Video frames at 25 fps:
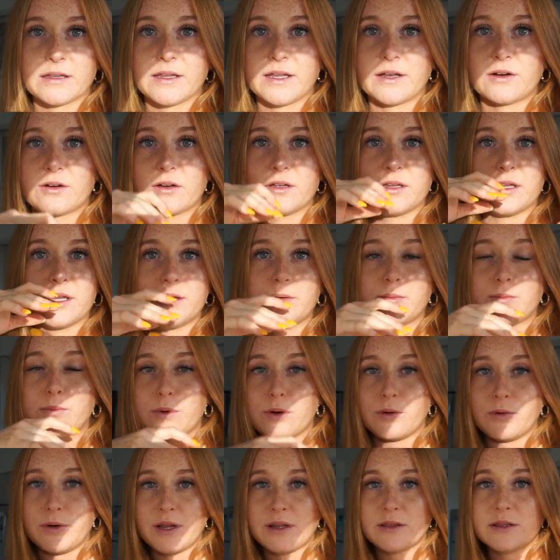literally
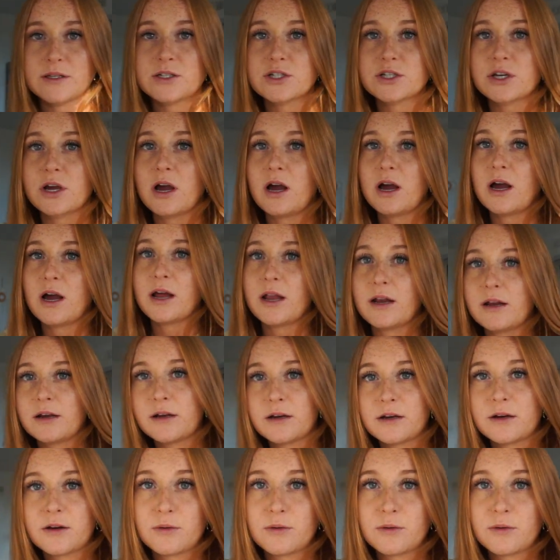ruining the shot.